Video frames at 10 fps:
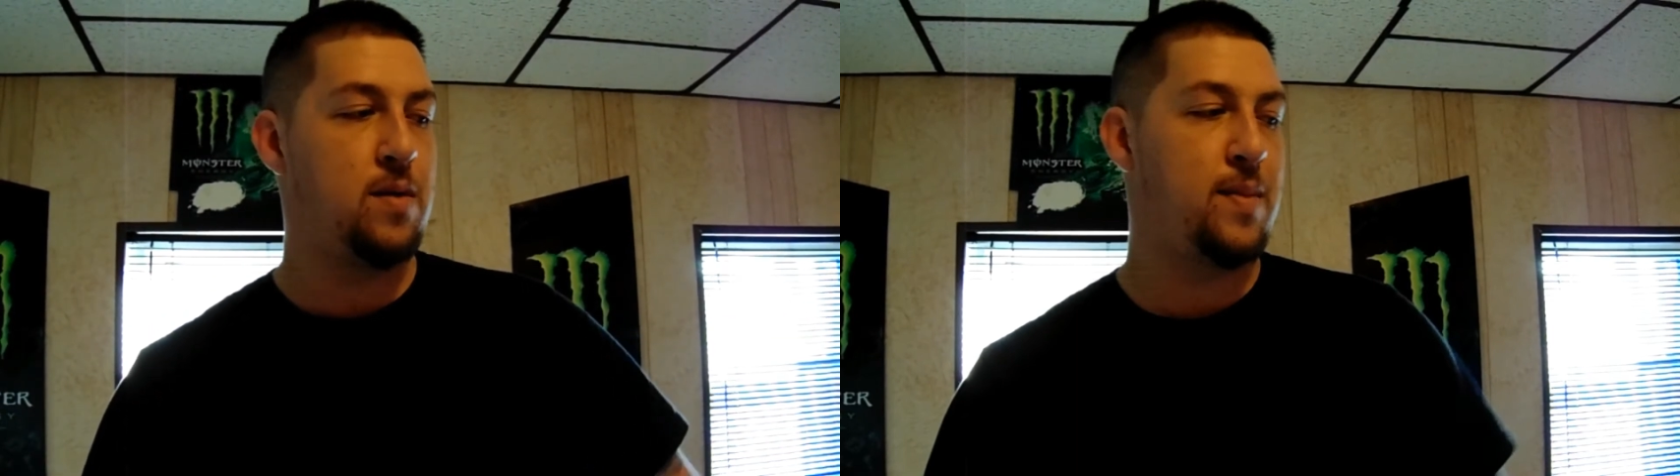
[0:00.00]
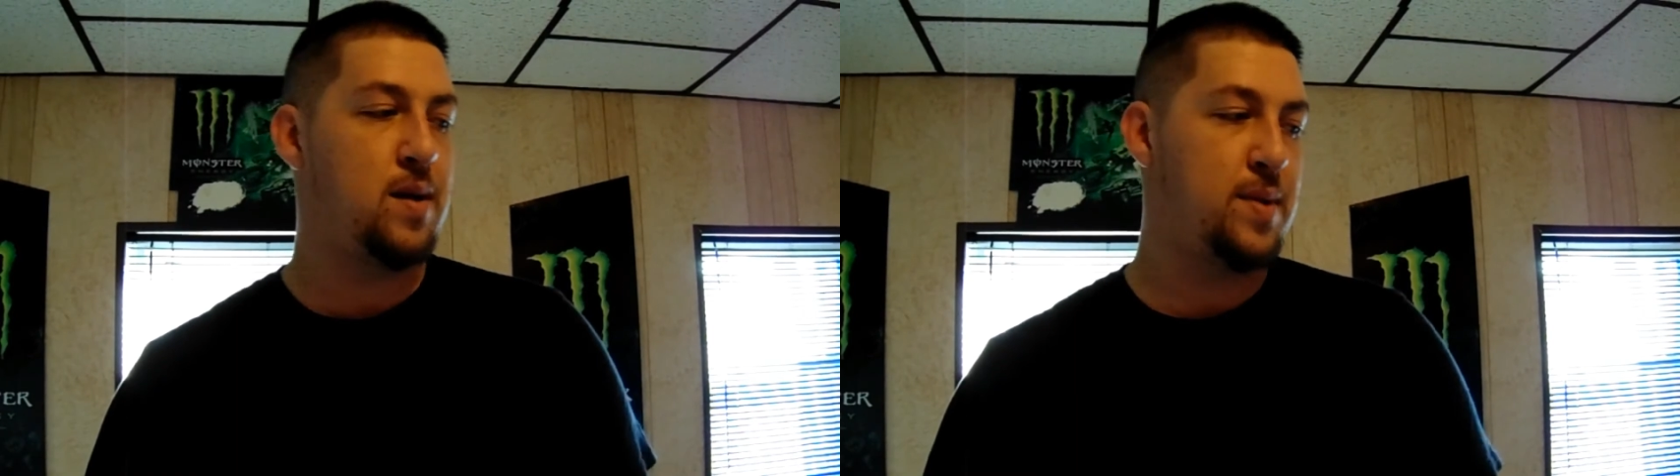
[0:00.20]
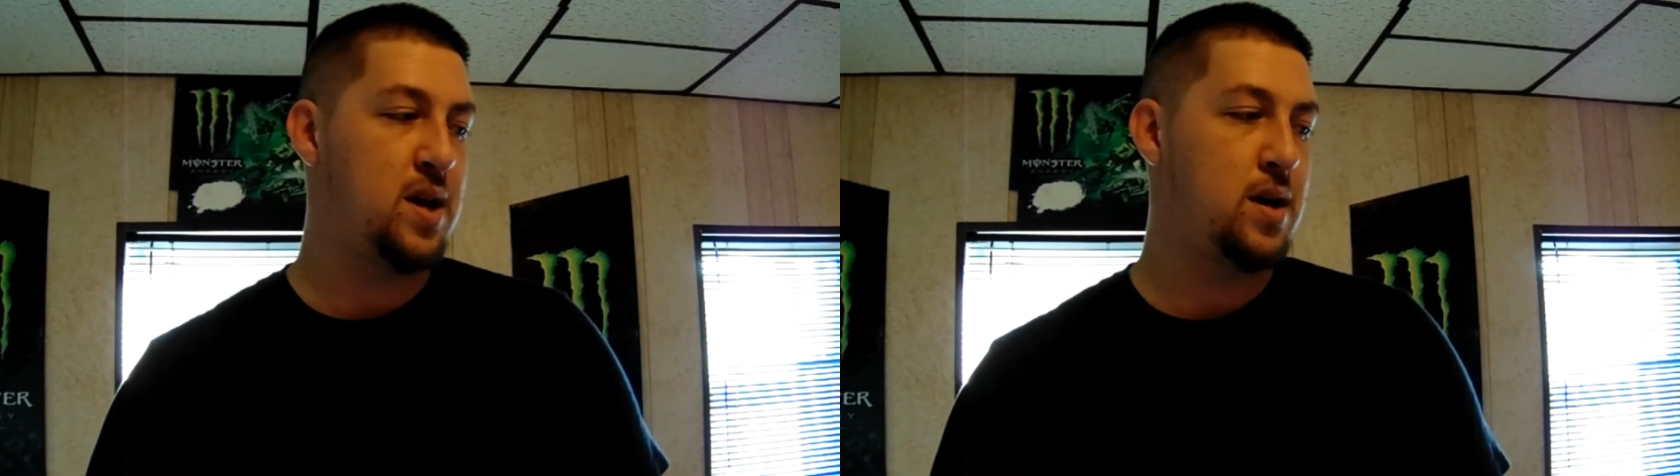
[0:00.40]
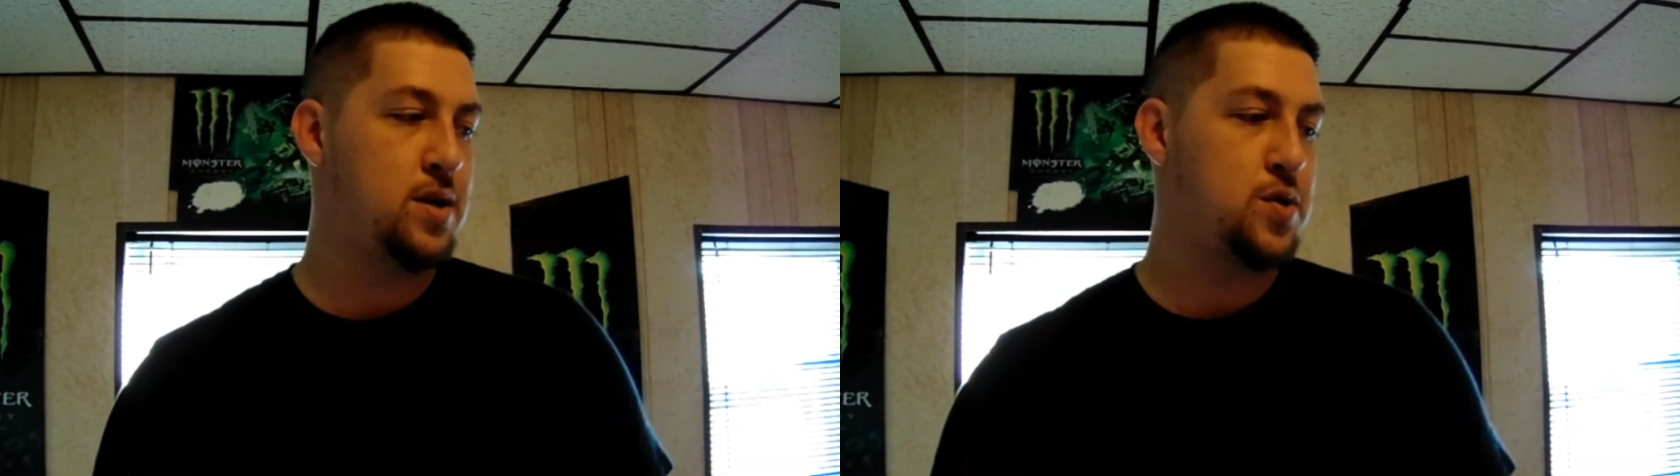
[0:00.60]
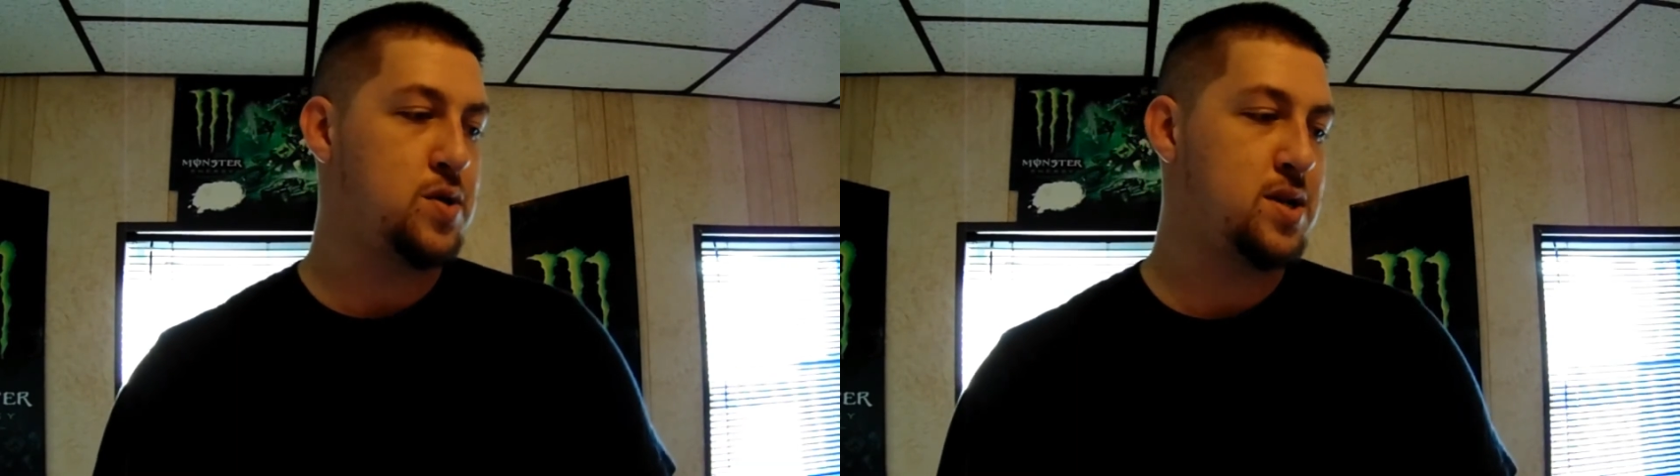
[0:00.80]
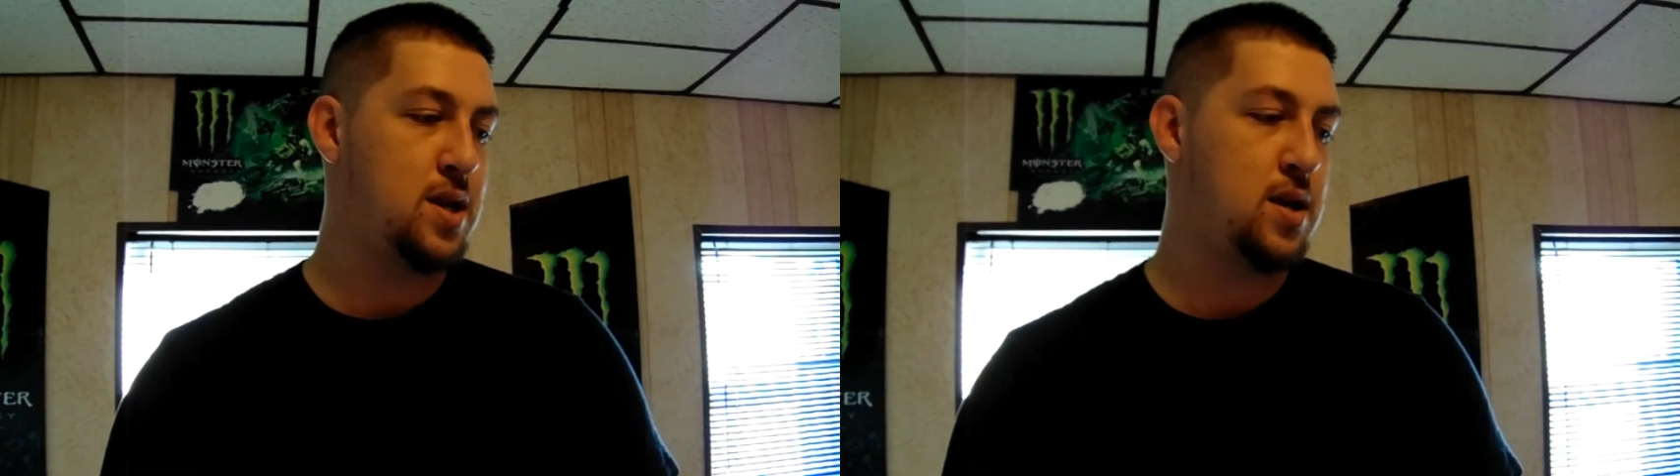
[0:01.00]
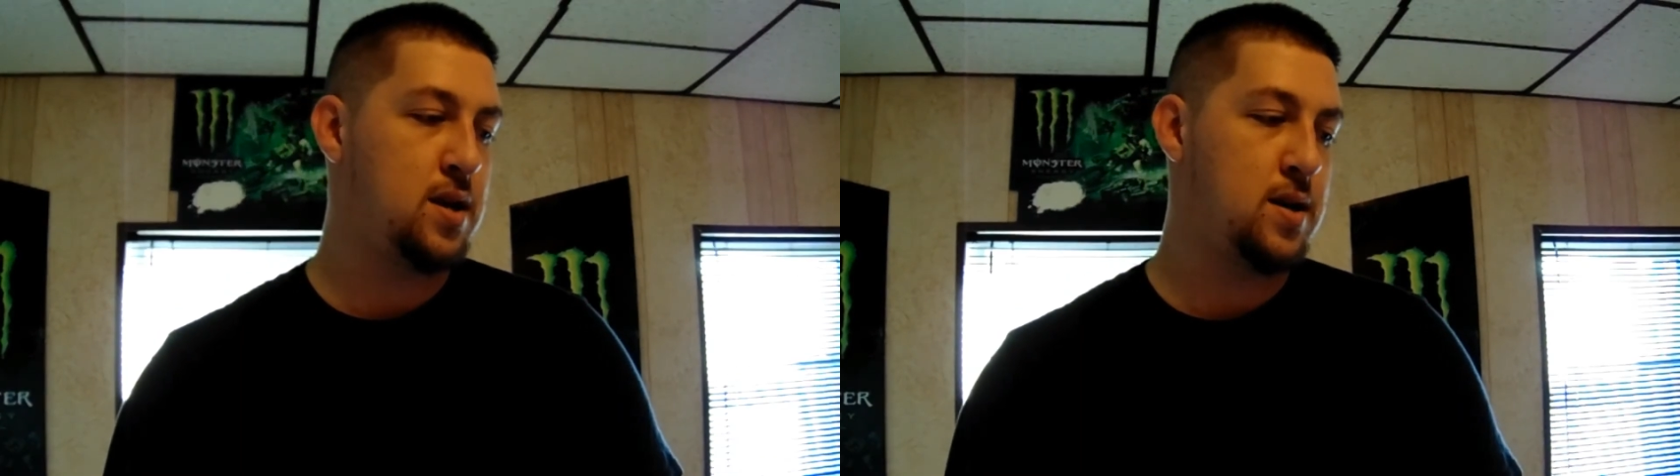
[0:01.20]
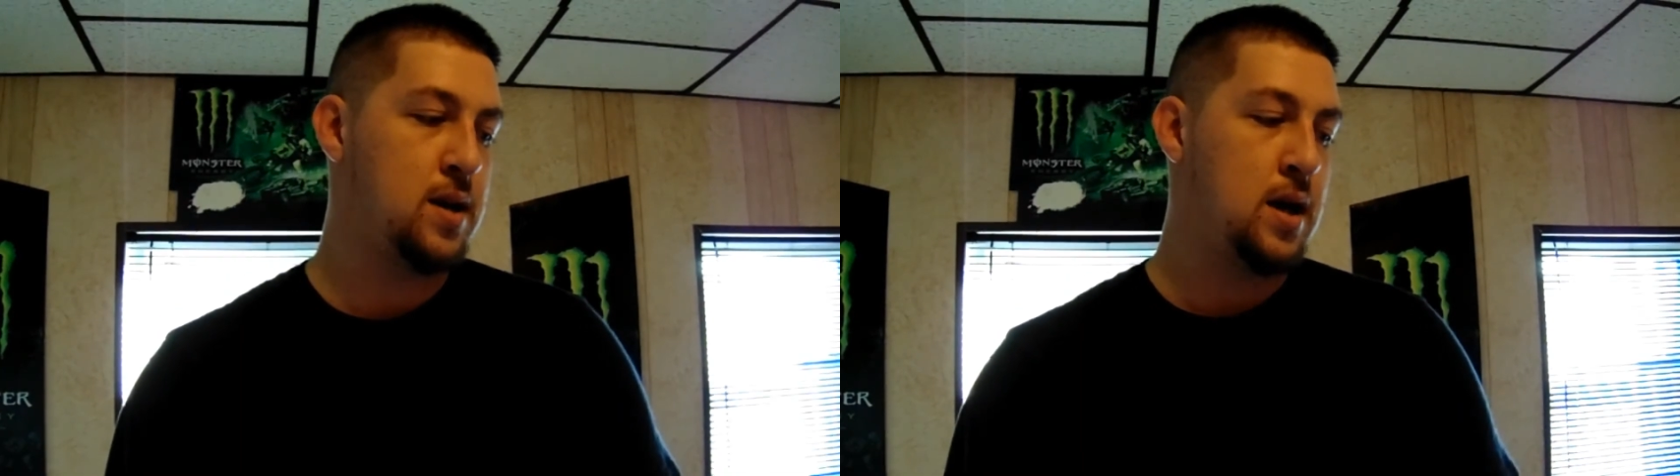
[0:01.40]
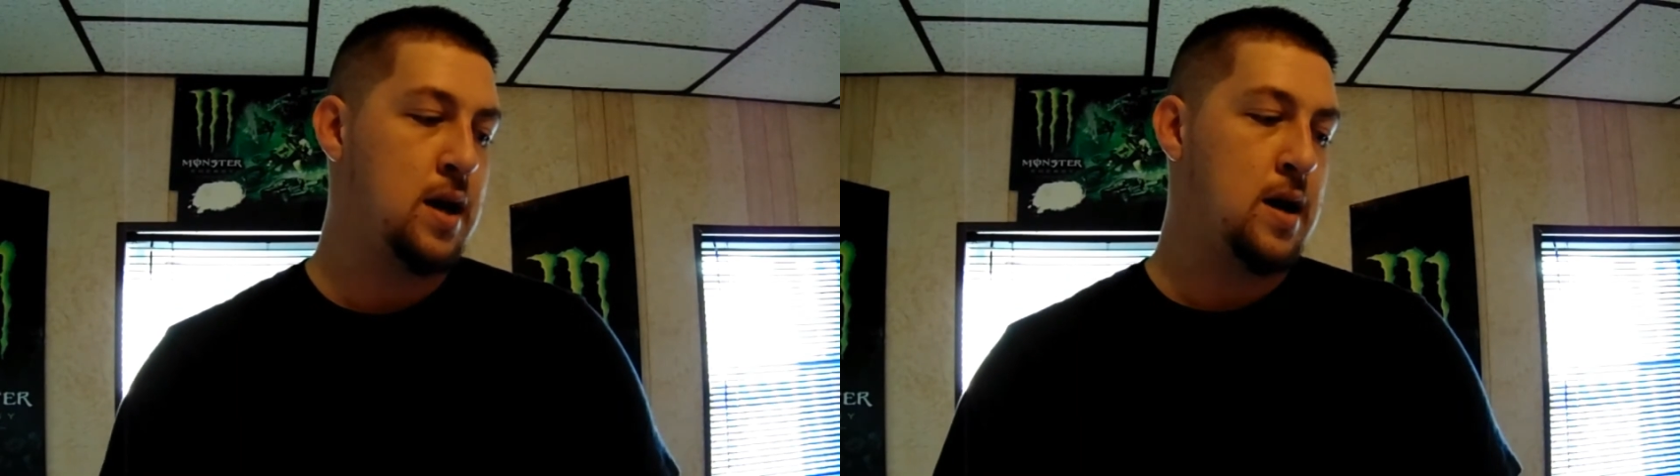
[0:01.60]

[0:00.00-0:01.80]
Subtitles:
you may be interested in,